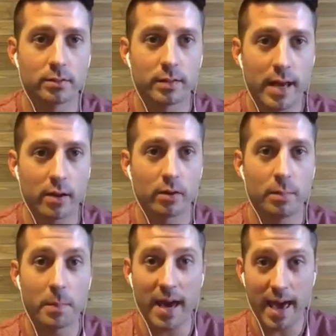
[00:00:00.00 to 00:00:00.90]
Now,
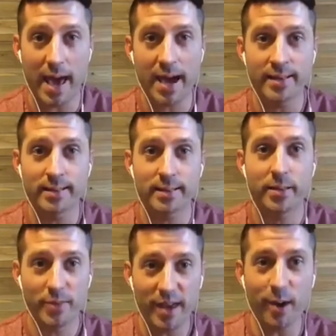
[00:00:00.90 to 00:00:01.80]
my ads,
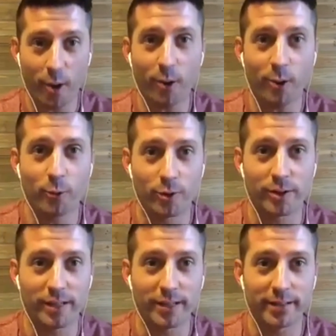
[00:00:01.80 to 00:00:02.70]
they are
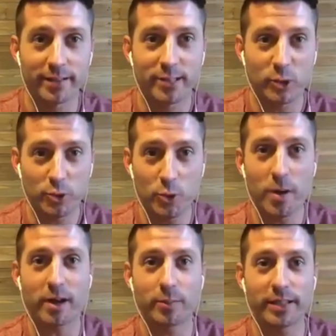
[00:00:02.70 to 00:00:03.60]
working. So you
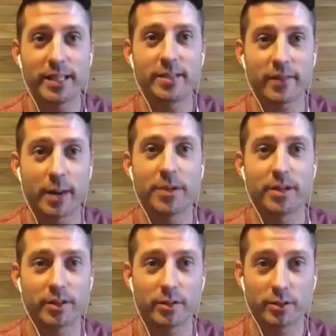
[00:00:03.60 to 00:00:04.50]
better believe I'm
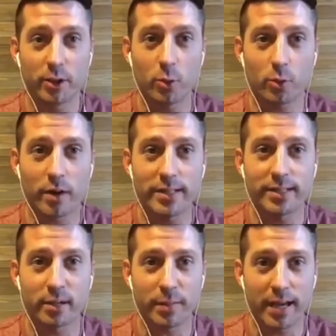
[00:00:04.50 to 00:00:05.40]
going to go
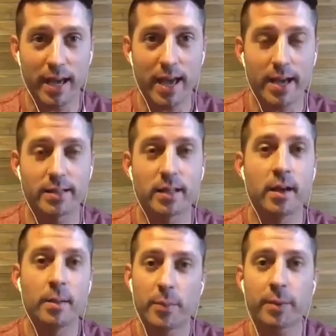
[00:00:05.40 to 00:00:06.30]
crazy on my ads,
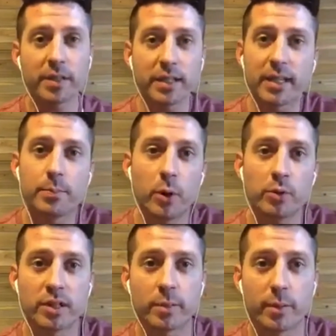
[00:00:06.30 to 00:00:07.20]
but I'm going to keep
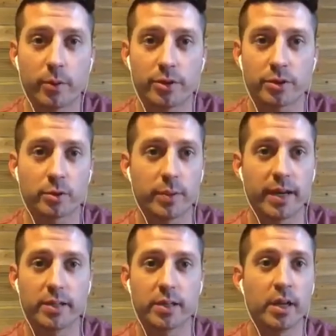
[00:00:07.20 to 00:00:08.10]
posting on my personal
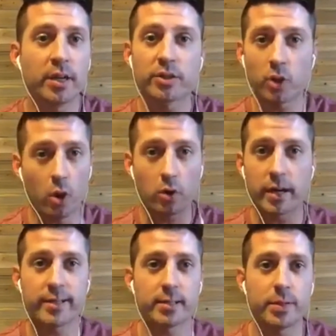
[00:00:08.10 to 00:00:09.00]
page because all
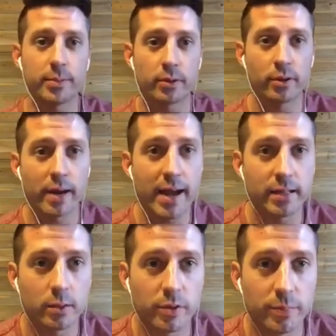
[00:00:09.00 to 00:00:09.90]
kinds of people are
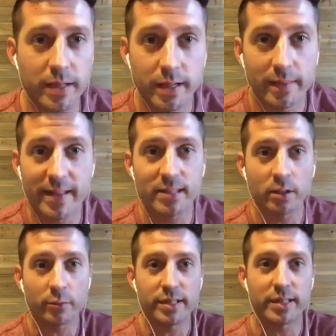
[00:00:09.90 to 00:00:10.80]
interacting with me, and that's the
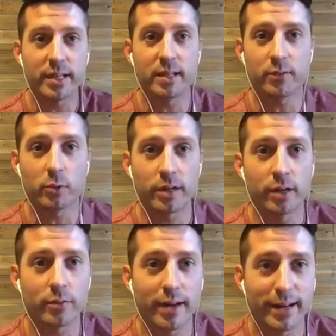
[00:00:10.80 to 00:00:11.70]
only reason any of you are
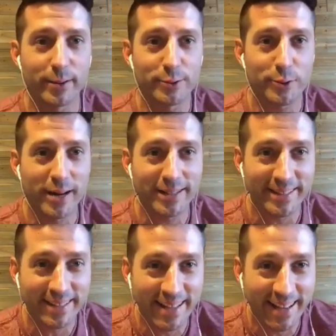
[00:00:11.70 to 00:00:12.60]
here right now,
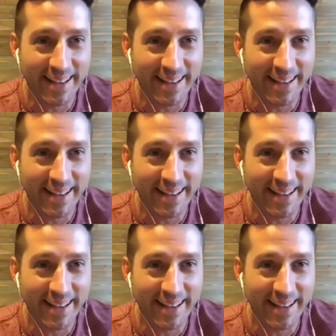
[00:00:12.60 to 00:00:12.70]
tracking.